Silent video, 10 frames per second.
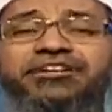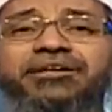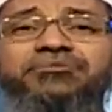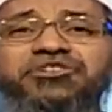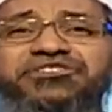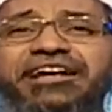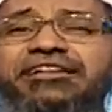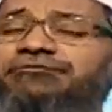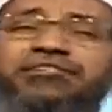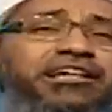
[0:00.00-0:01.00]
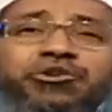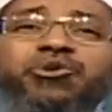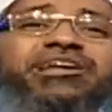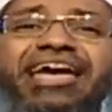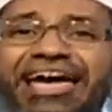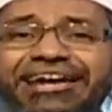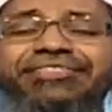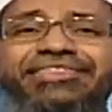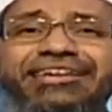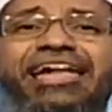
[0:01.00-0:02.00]
Some societies feel doing
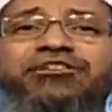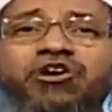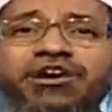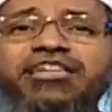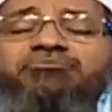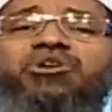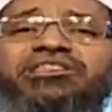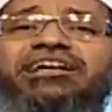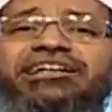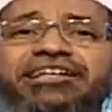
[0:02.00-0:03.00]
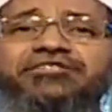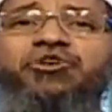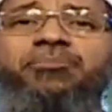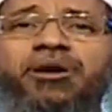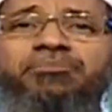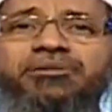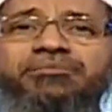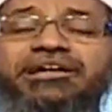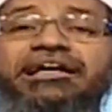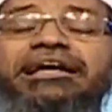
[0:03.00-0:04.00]
anything as long as both agree is no problem.